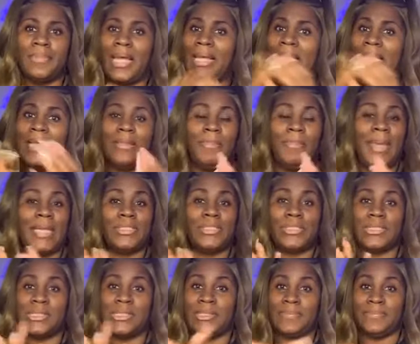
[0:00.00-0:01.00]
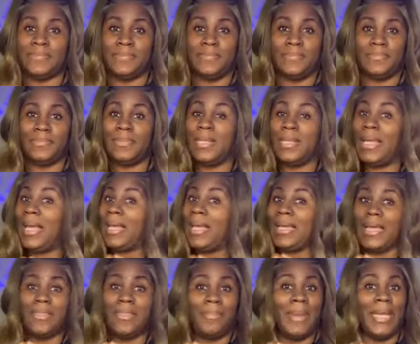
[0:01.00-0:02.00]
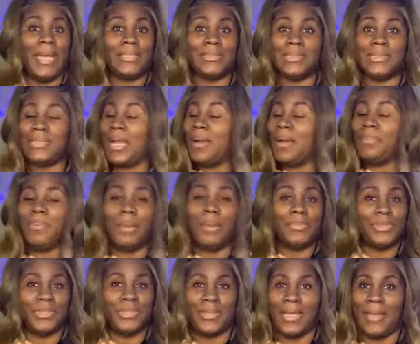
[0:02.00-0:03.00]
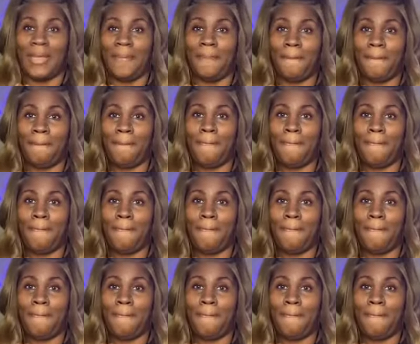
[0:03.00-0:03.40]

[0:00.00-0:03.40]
I got the patches. I got the patches. I promise you that.